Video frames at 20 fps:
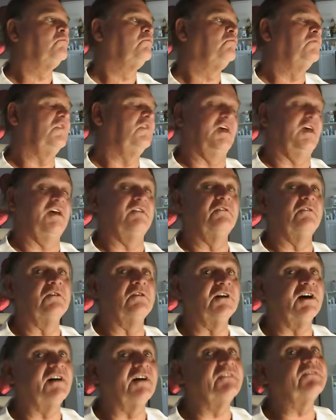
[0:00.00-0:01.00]
He had no
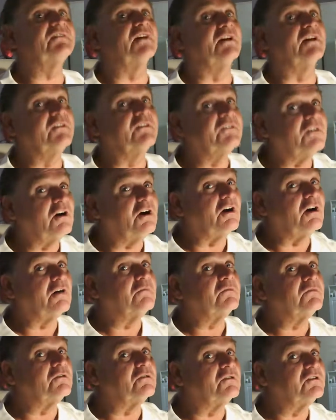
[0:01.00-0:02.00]
cuts on his
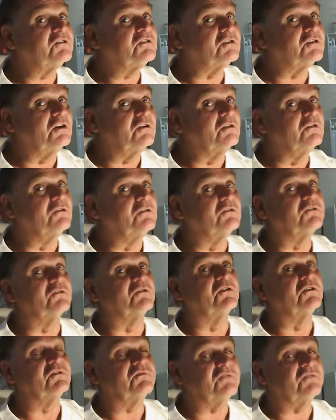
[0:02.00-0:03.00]
arms or his shoulders
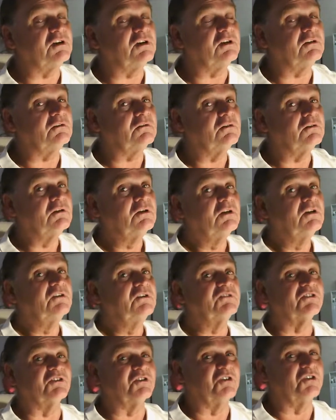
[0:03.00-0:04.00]
or his feet.
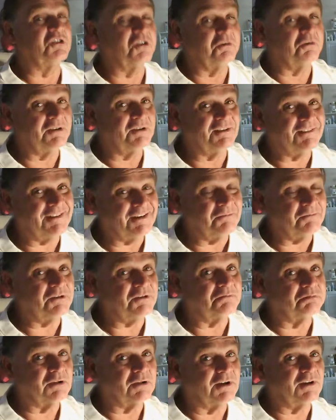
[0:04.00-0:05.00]
So it couldn't have been Timmy's
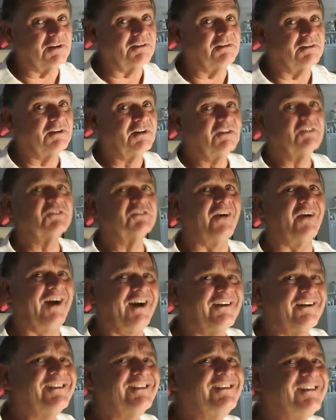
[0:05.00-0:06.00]
blood. So
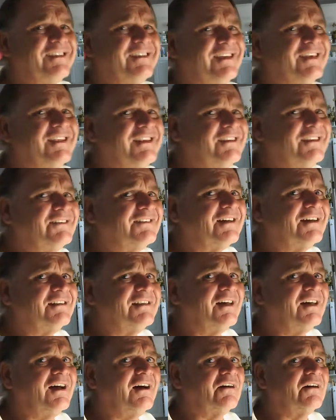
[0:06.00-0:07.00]
how did they get inside
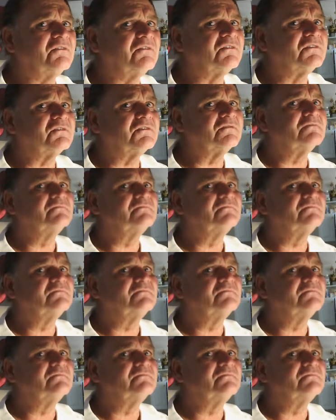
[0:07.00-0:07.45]
the house?